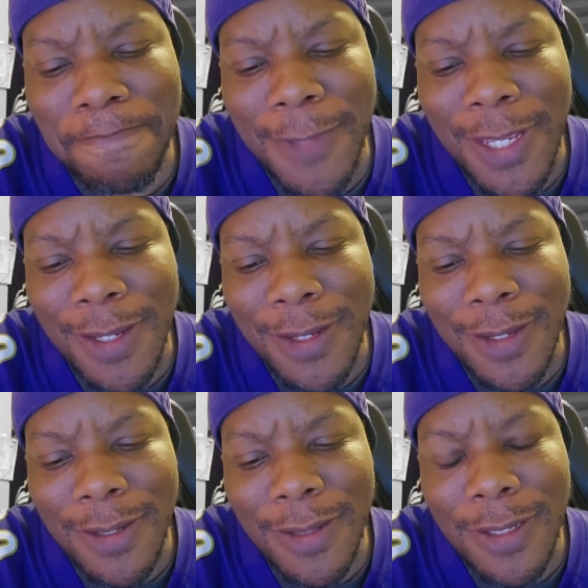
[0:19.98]

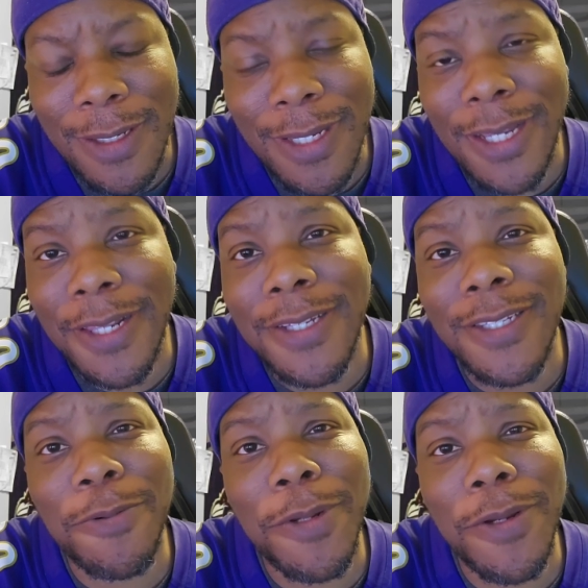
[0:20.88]
to say these
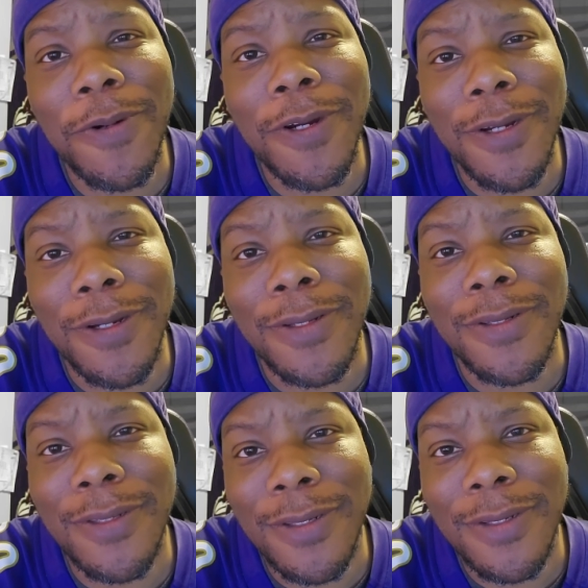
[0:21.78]
three
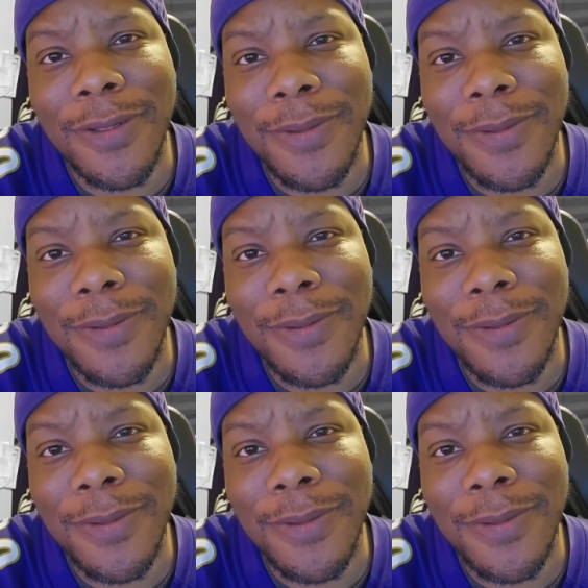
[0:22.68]
words.